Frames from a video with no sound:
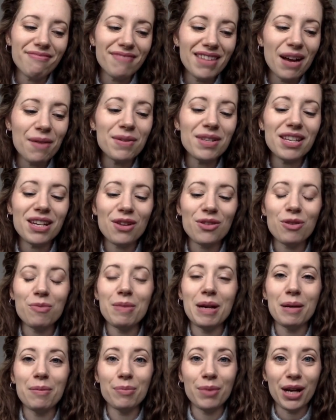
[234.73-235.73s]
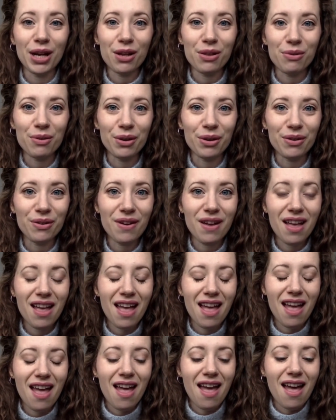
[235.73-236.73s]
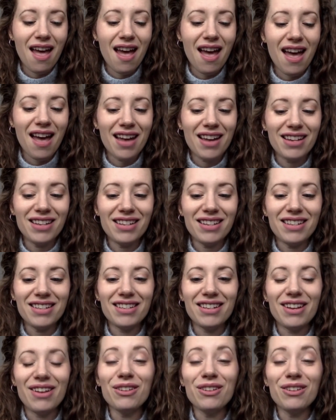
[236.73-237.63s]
That was another big breakthrough. And